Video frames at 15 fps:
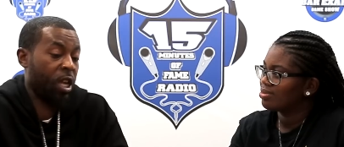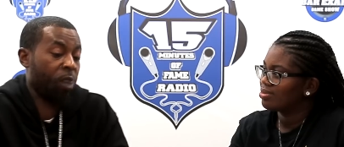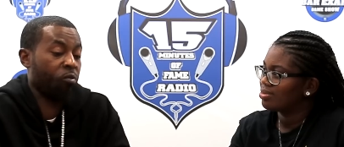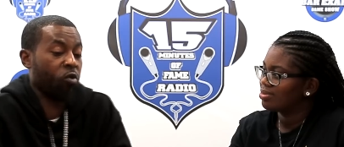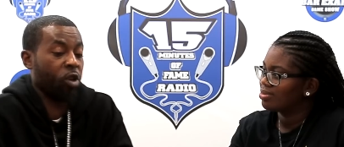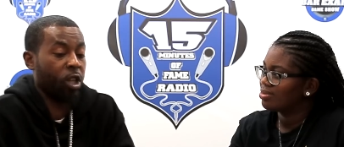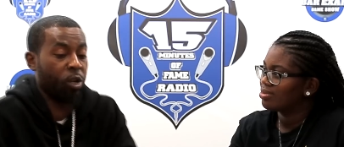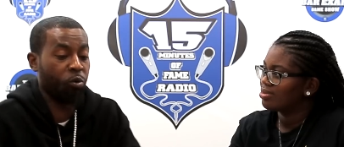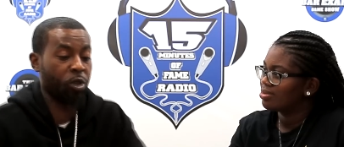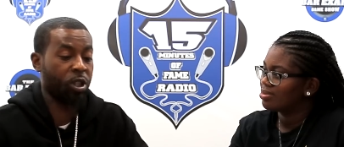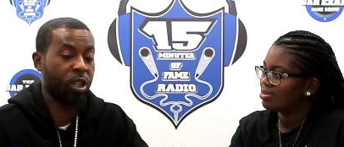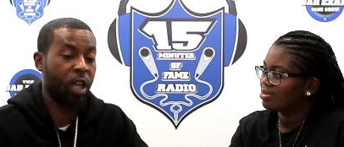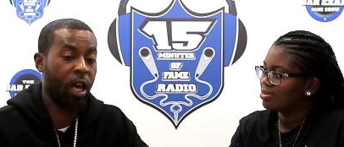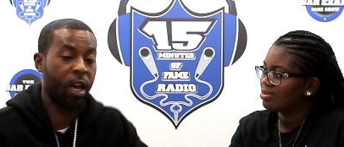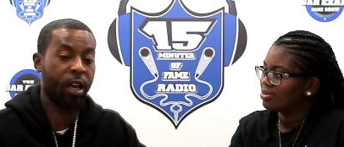Speaker 1: and him really
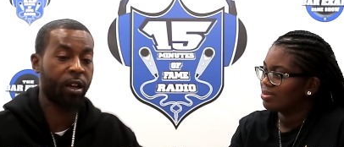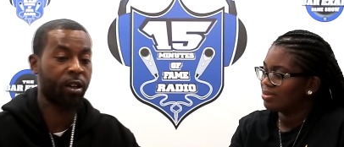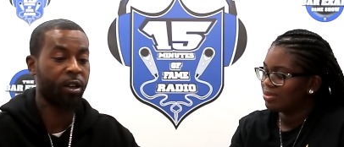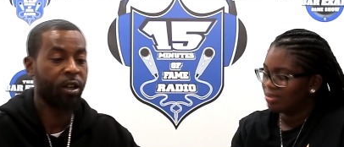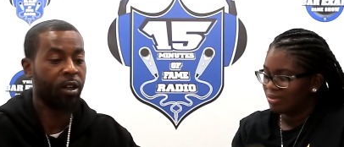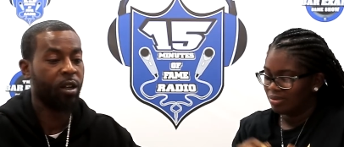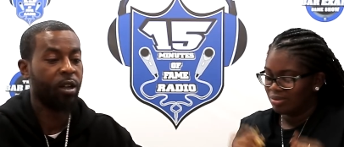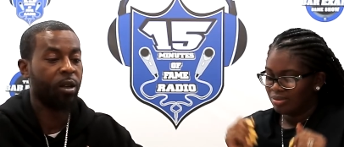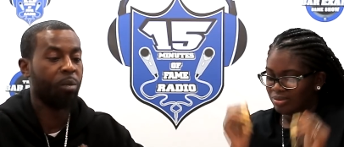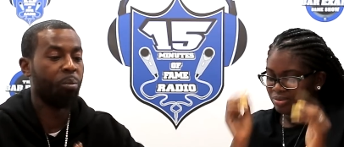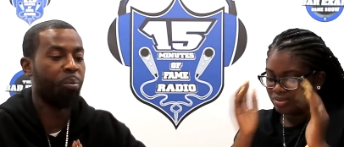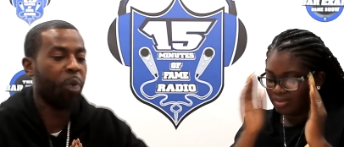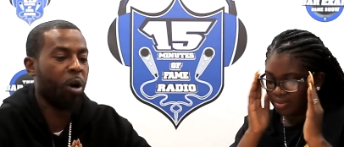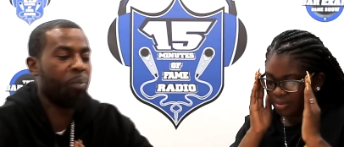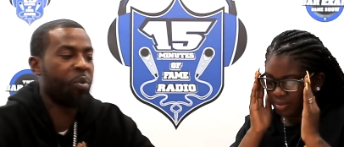was like
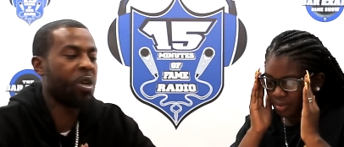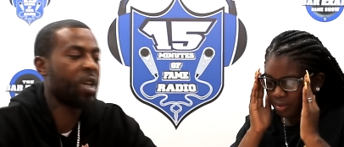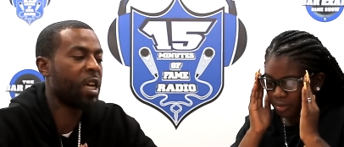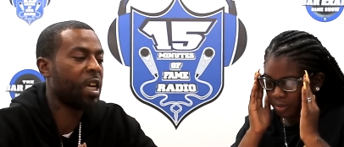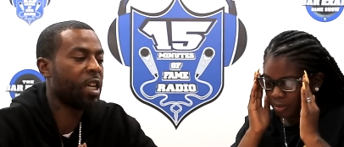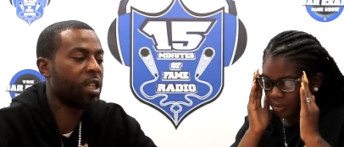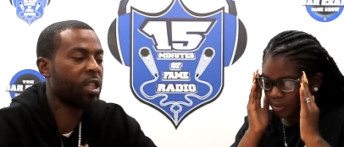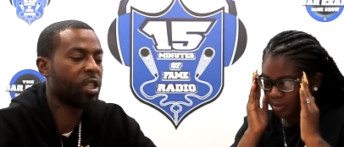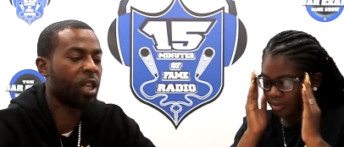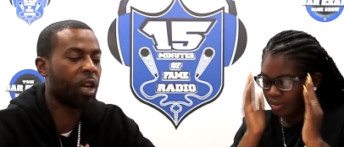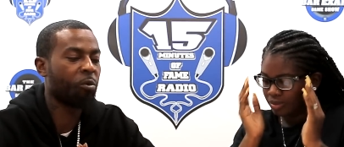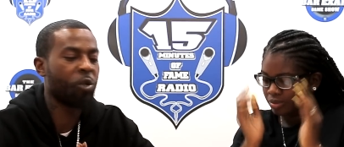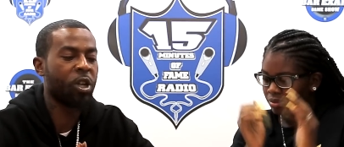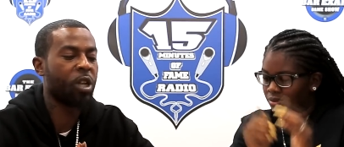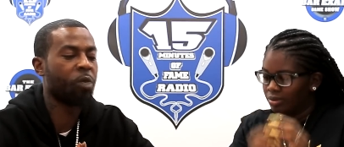bumping heads.
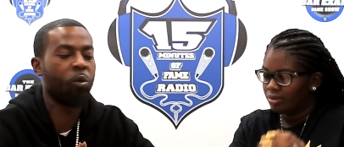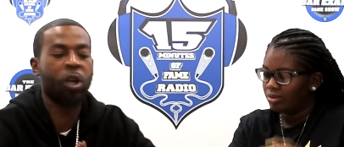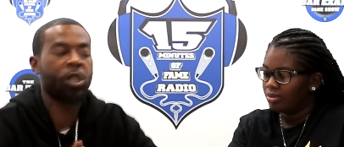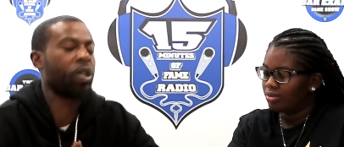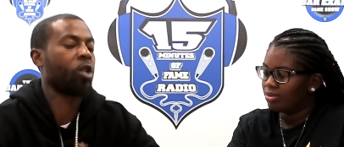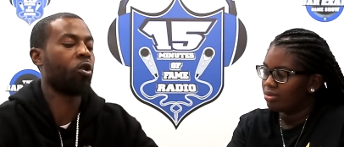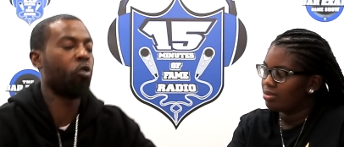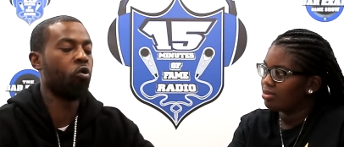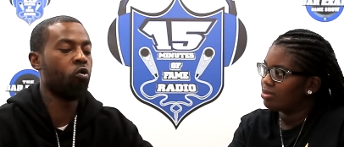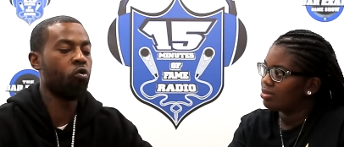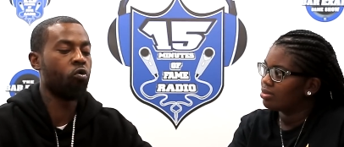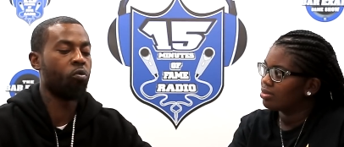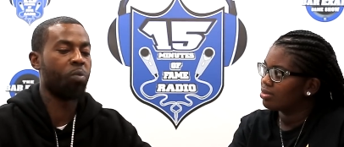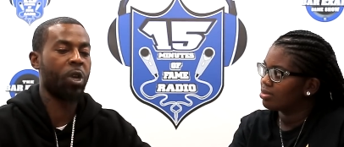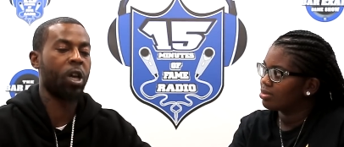Like we it wasn't
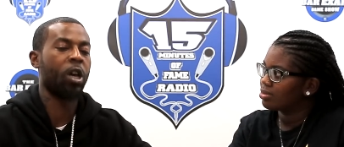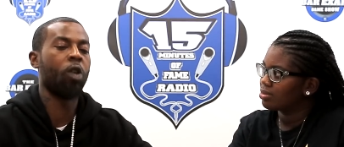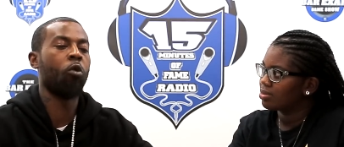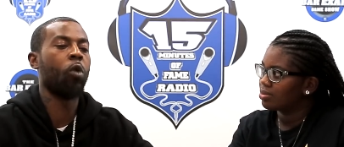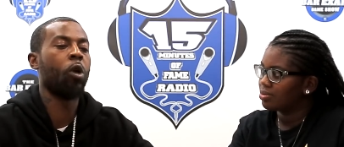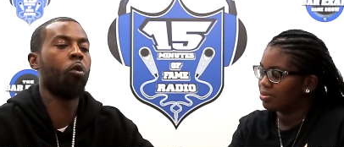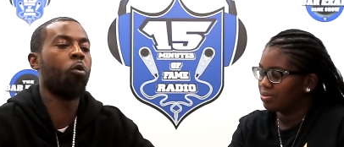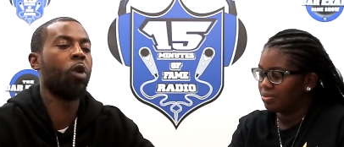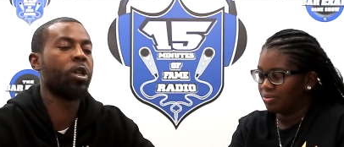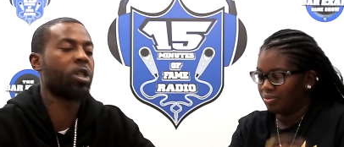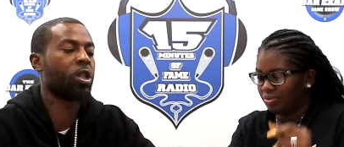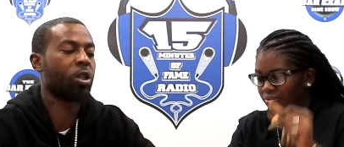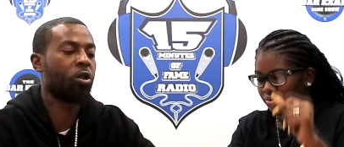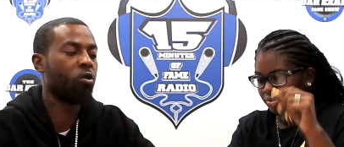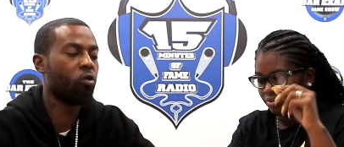cool. Me and Ill Will
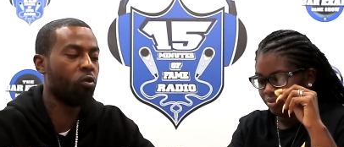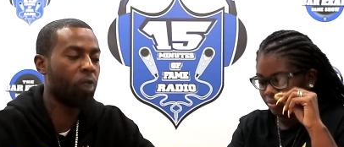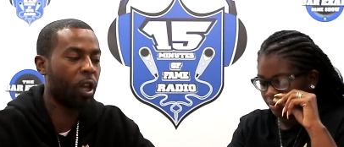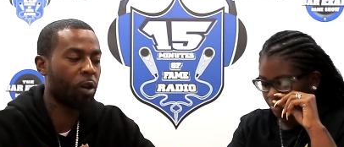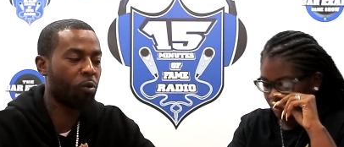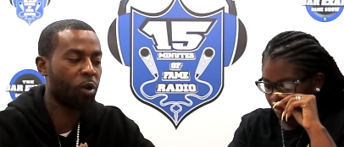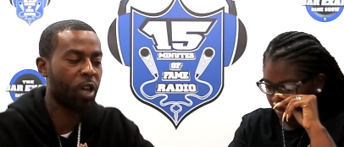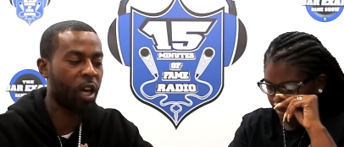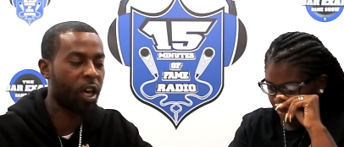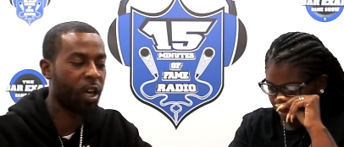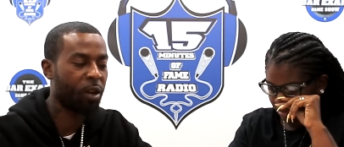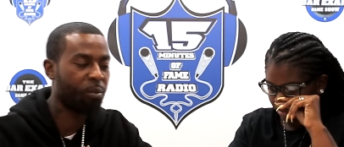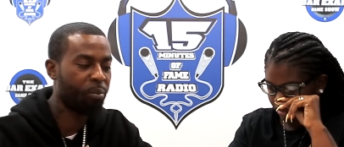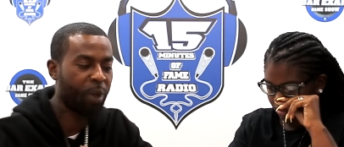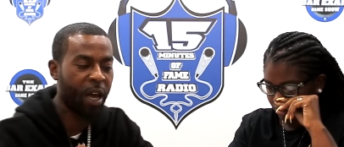wasn't cool. Like we
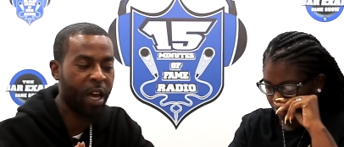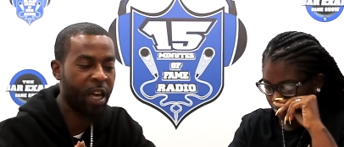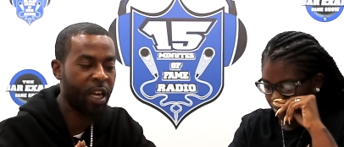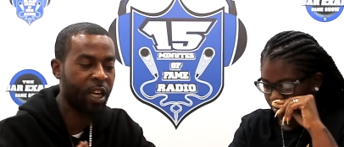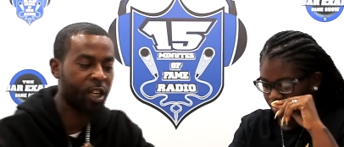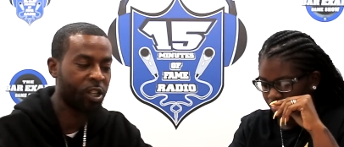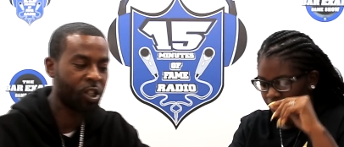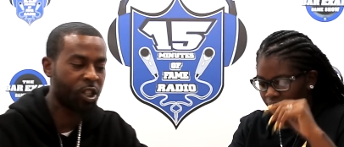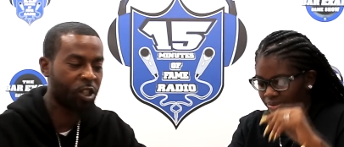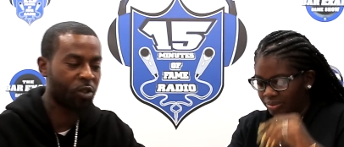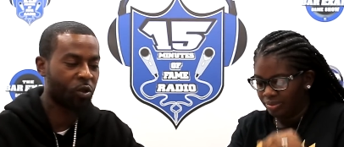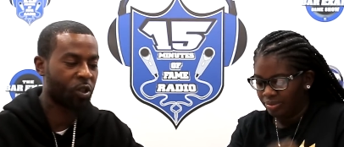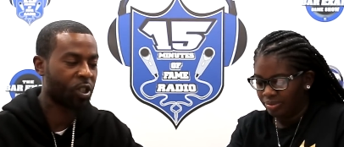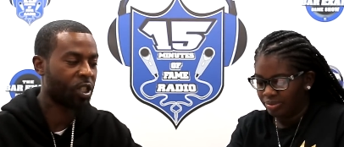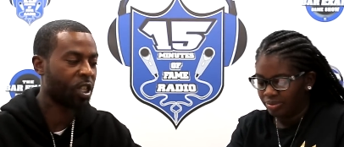had bad energy
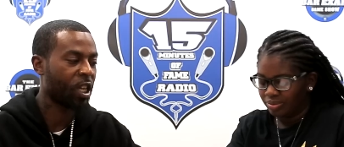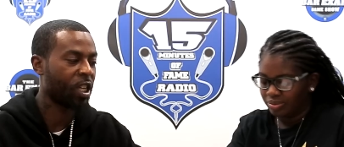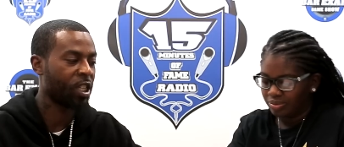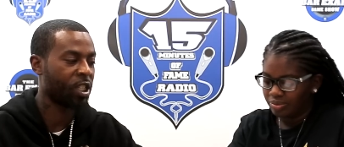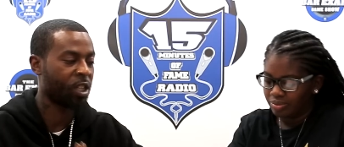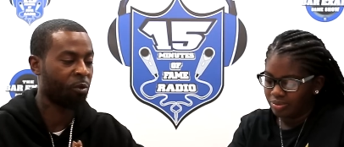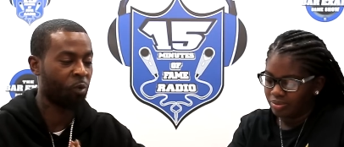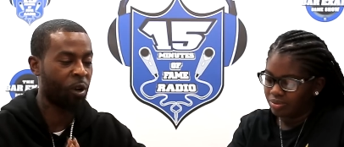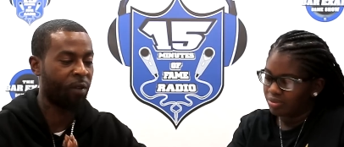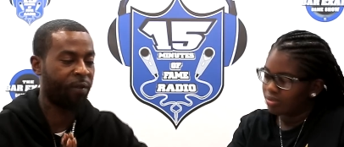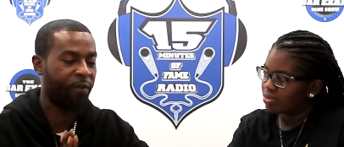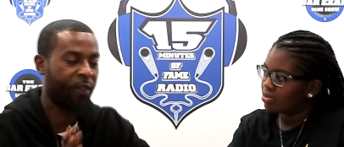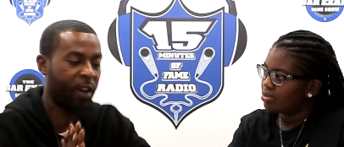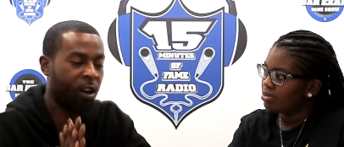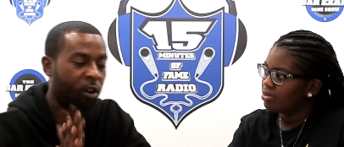on the stage and we
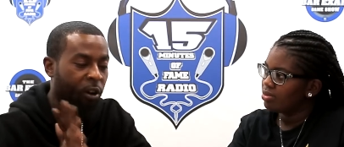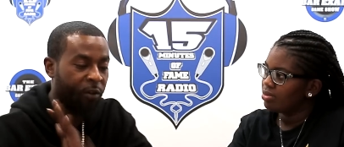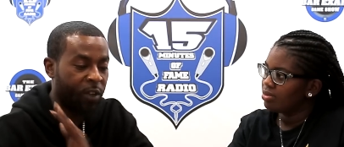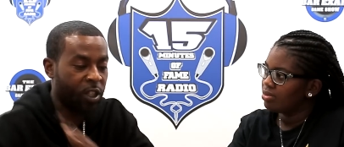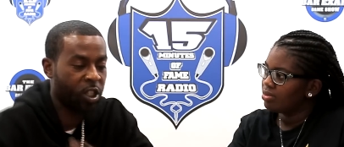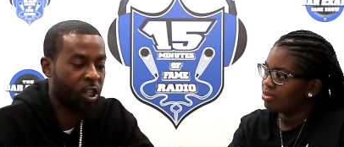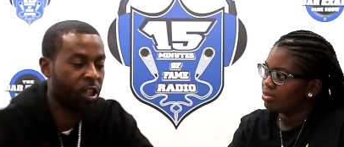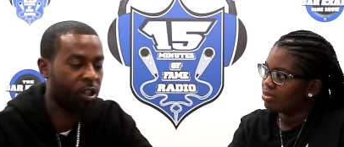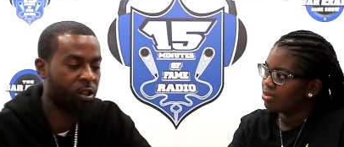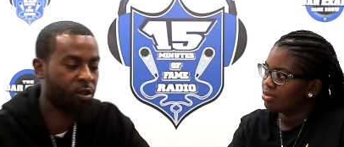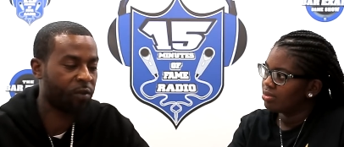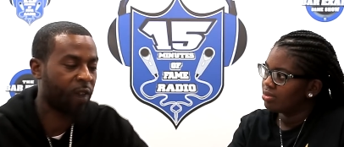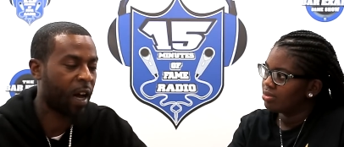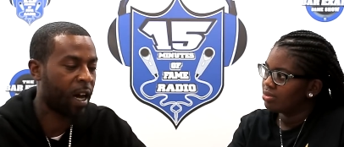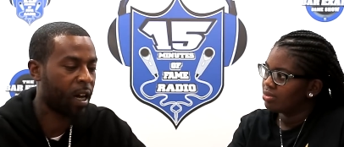fed off each
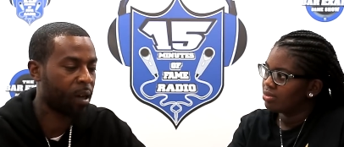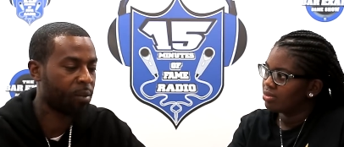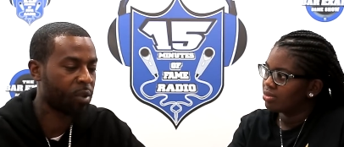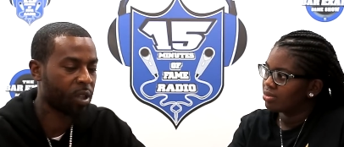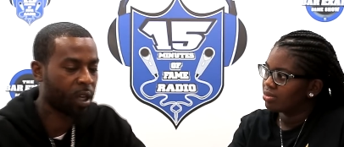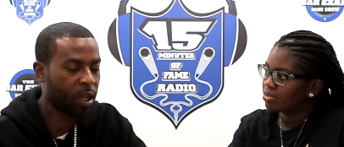other's vibes.